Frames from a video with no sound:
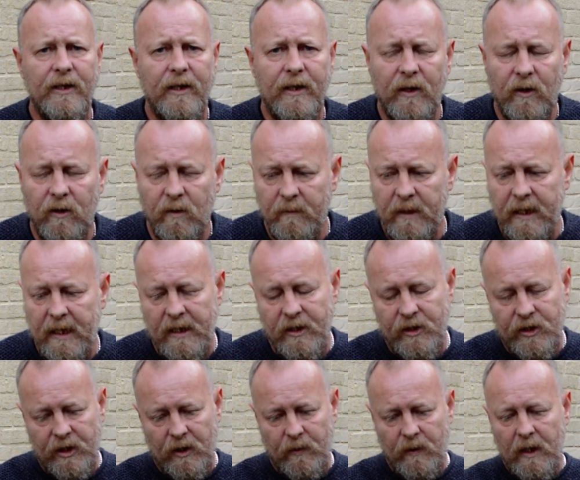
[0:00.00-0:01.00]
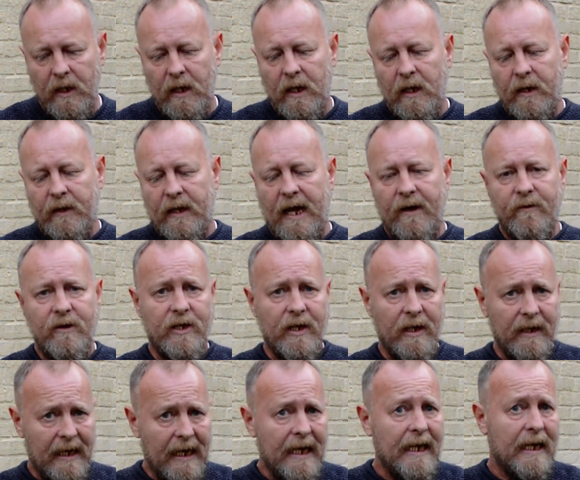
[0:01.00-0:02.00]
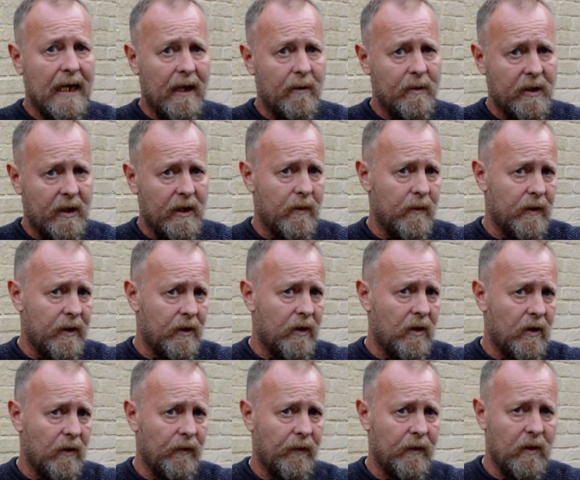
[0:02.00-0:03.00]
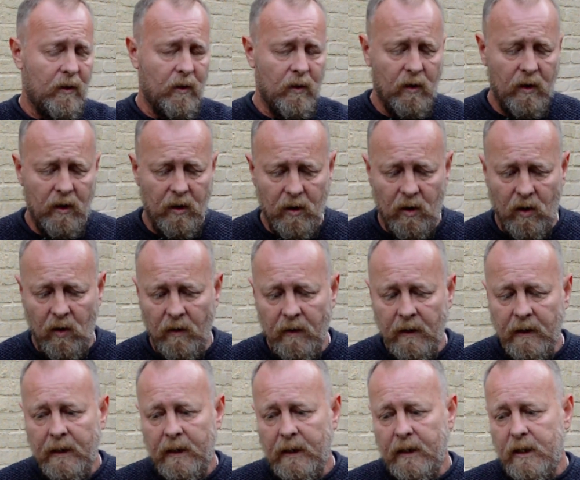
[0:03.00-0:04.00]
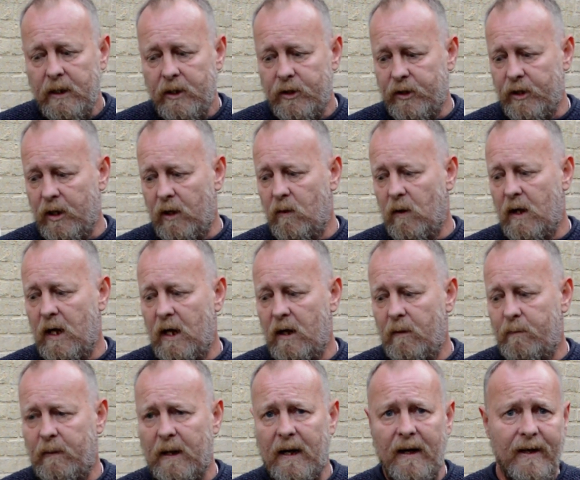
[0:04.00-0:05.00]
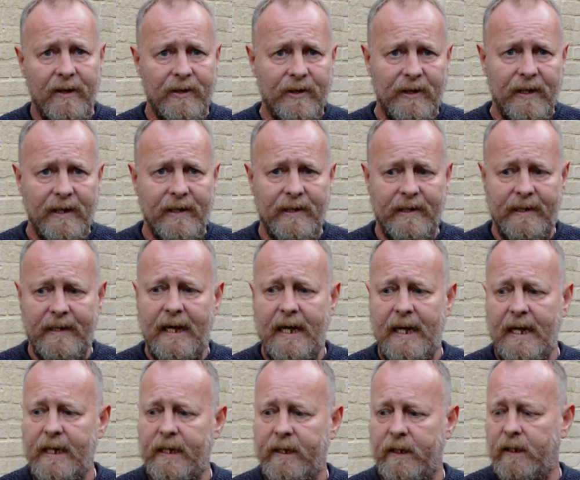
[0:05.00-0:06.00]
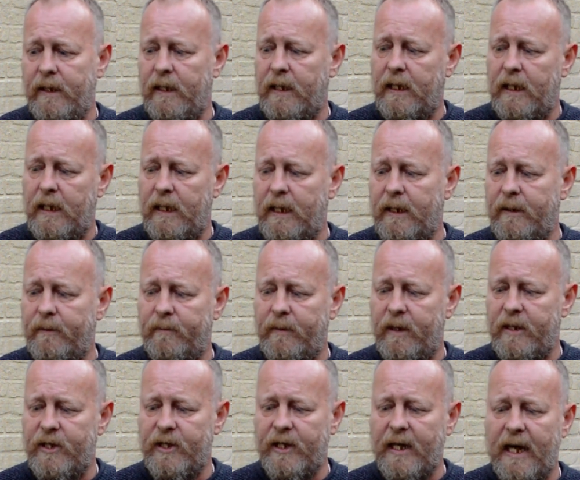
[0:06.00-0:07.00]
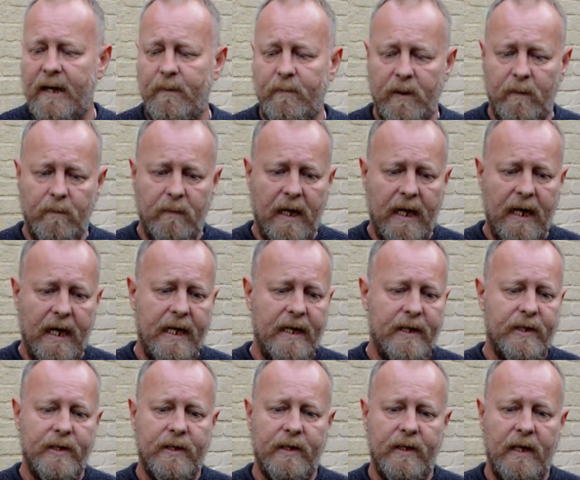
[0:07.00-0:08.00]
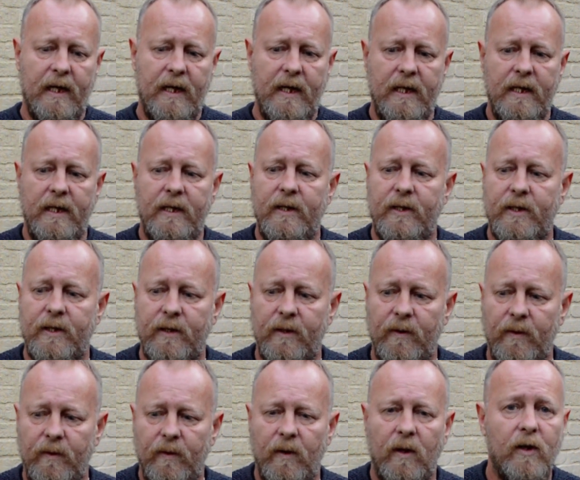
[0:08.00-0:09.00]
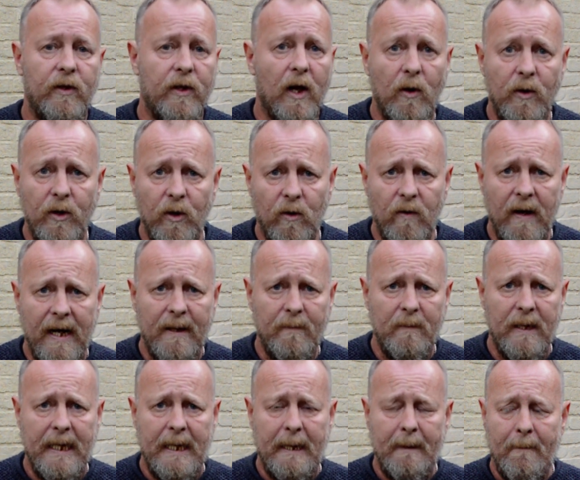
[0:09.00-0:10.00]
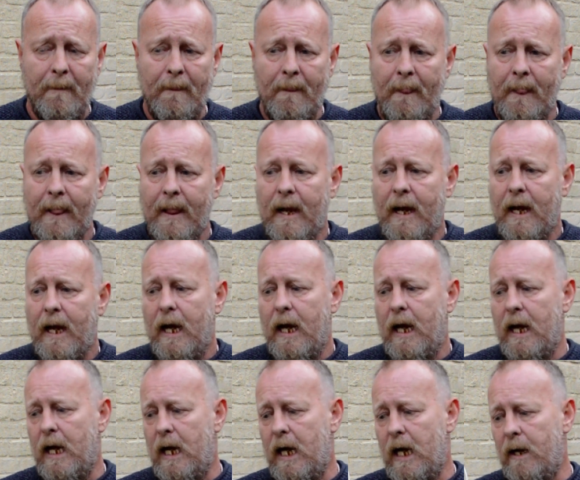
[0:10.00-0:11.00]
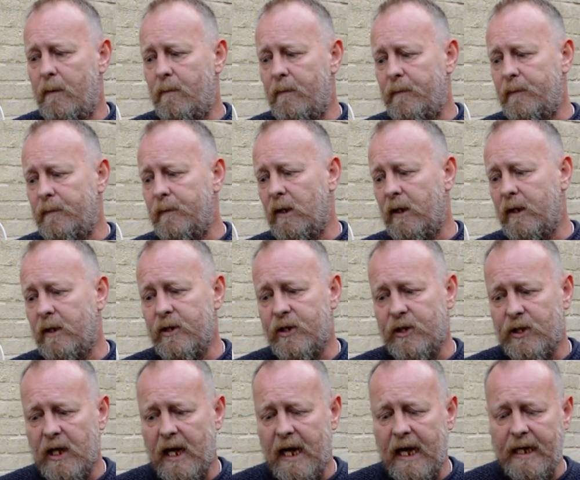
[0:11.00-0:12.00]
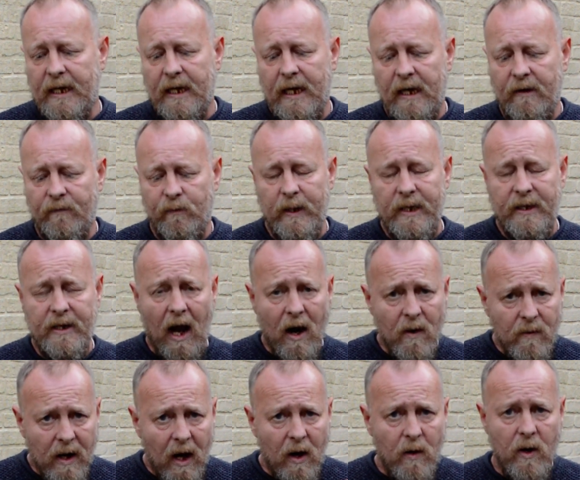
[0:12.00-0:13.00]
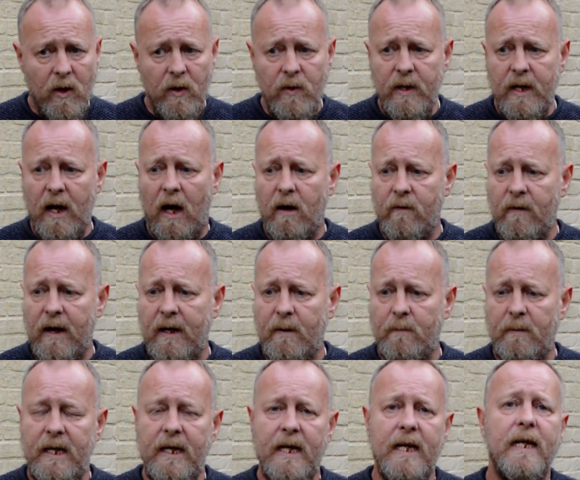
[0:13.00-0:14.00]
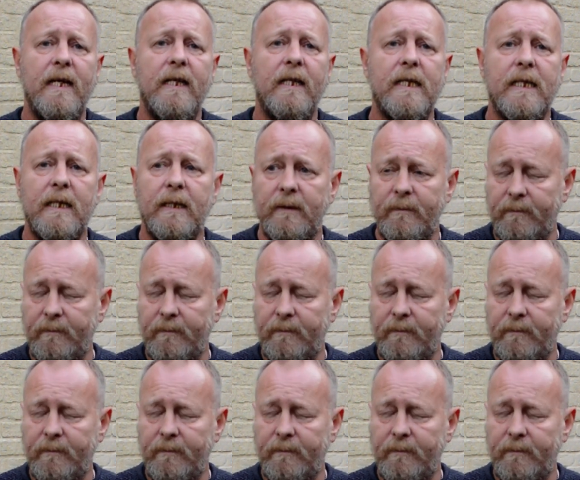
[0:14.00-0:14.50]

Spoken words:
You know what I mean? So there is a link up going on all along. So part 16, Escape the Maze, is know your enemy. Like I say, if we don't know who our enemy is,